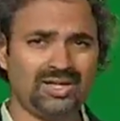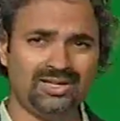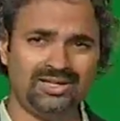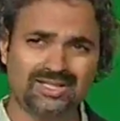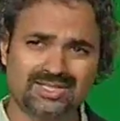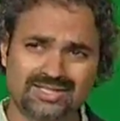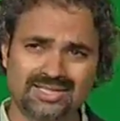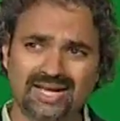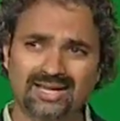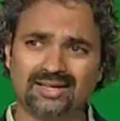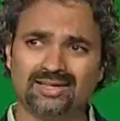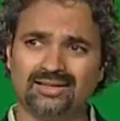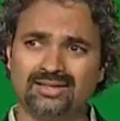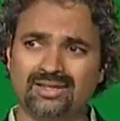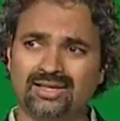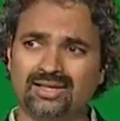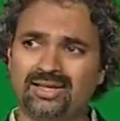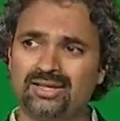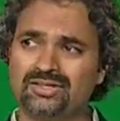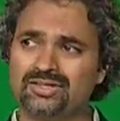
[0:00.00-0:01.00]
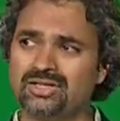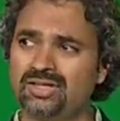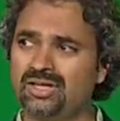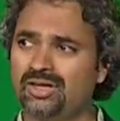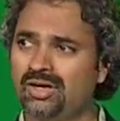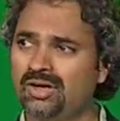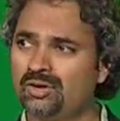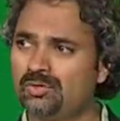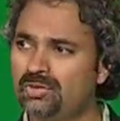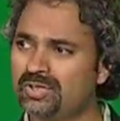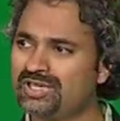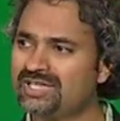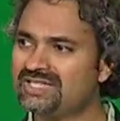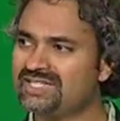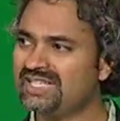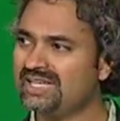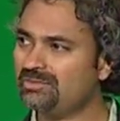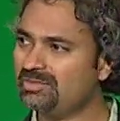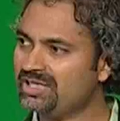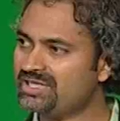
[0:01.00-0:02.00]
And the second thing is, with a
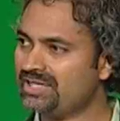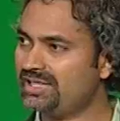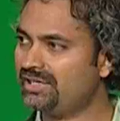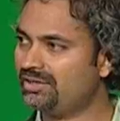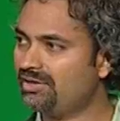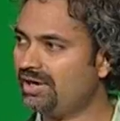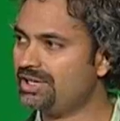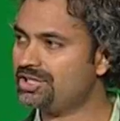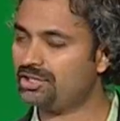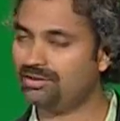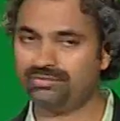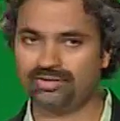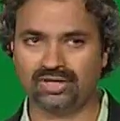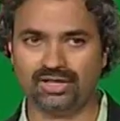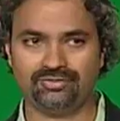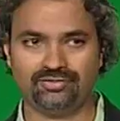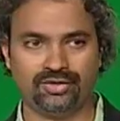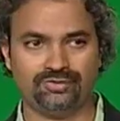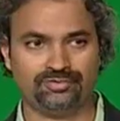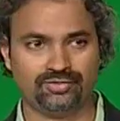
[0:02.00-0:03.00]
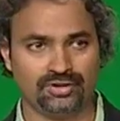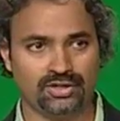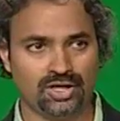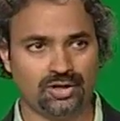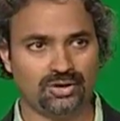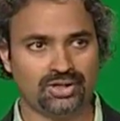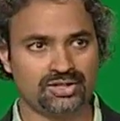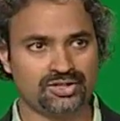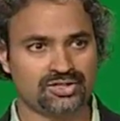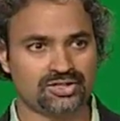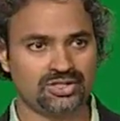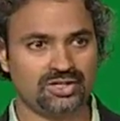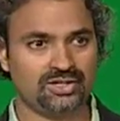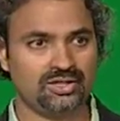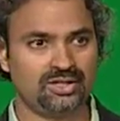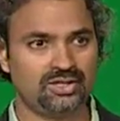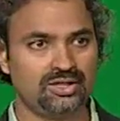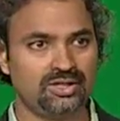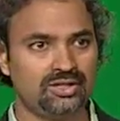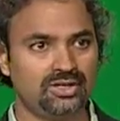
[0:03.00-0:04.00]
seamless integration, if you, if you, if you noticed,
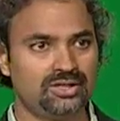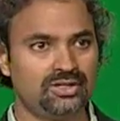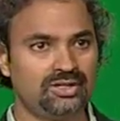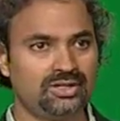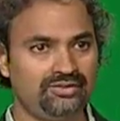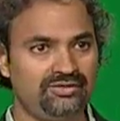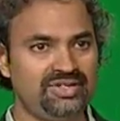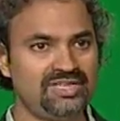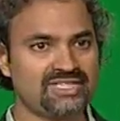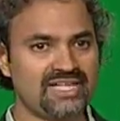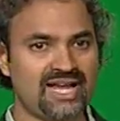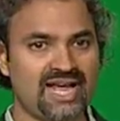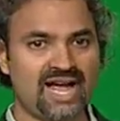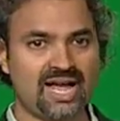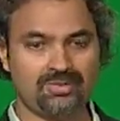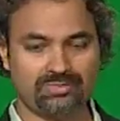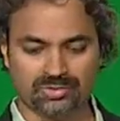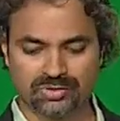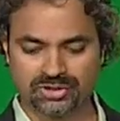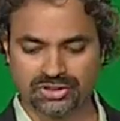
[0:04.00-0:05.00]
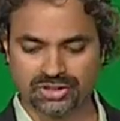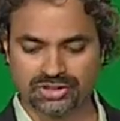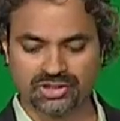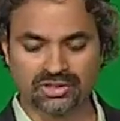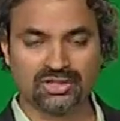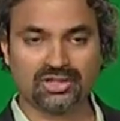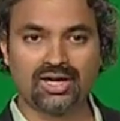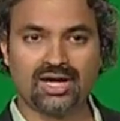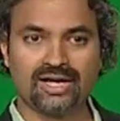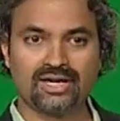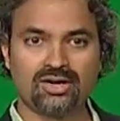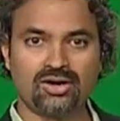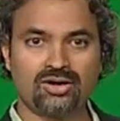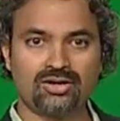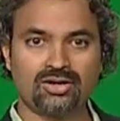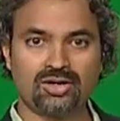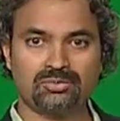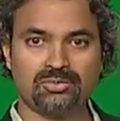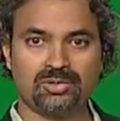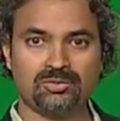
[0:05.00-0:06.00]
the Visa app was just a little
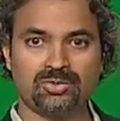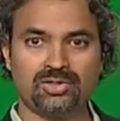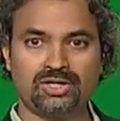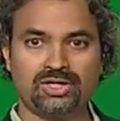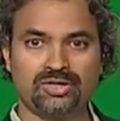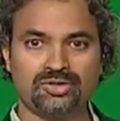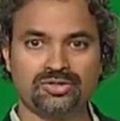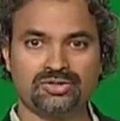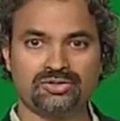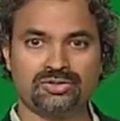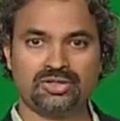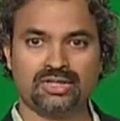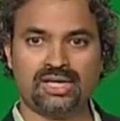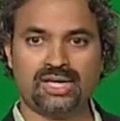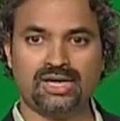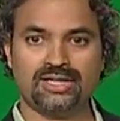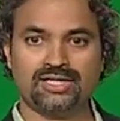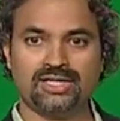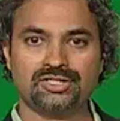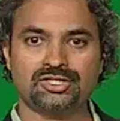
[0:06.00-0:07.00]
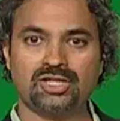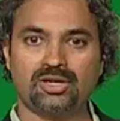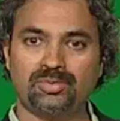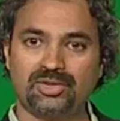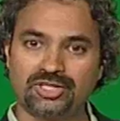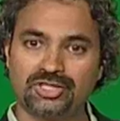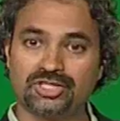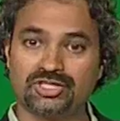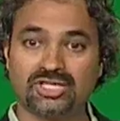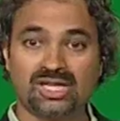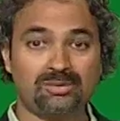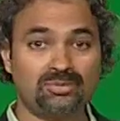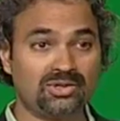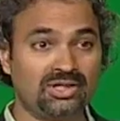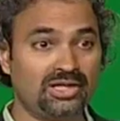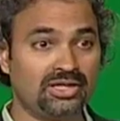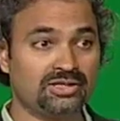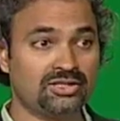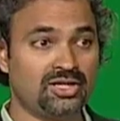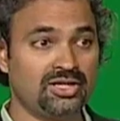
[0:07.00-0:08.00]
icon on my Windows uh, desktop. I just double
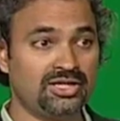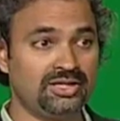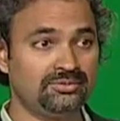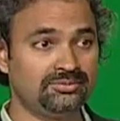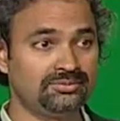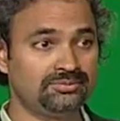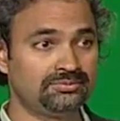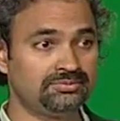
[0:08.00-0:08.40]
clicked on it,